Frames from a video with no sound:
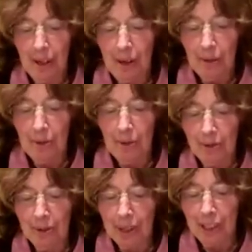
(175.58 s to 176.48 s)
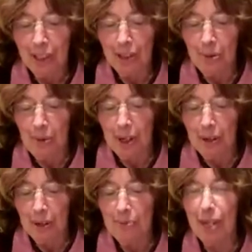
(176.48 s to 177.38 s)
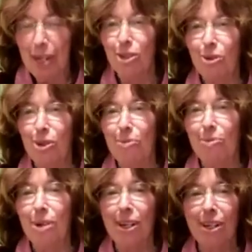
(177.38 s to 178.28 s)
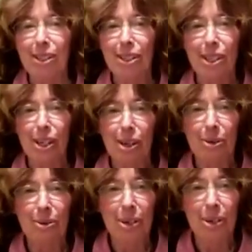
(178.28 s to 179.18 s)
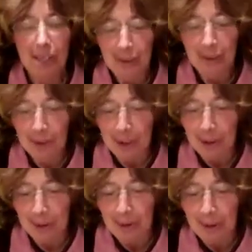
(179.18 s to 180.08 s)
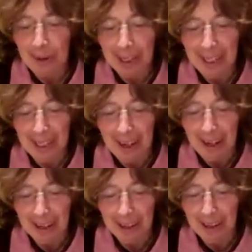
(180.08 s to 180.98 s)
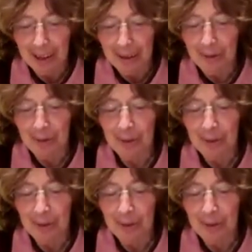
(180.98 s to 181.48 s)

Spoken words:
Rivka is the one who makes sure the brachas go to Yaakov.